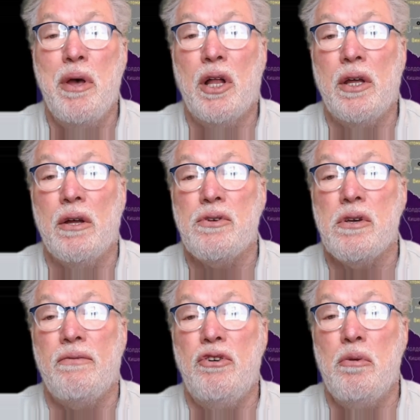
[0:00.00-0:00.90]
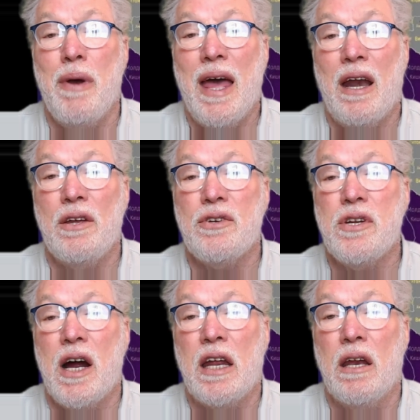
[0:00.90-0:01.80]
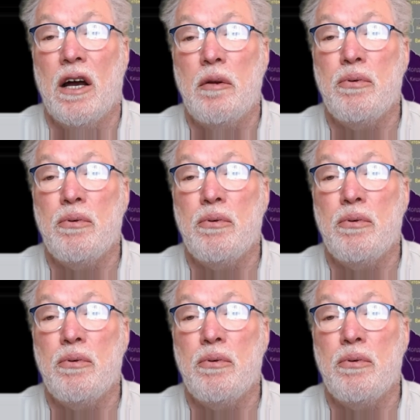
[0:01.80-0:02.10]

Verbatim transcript: billions of humanity's ninety-nine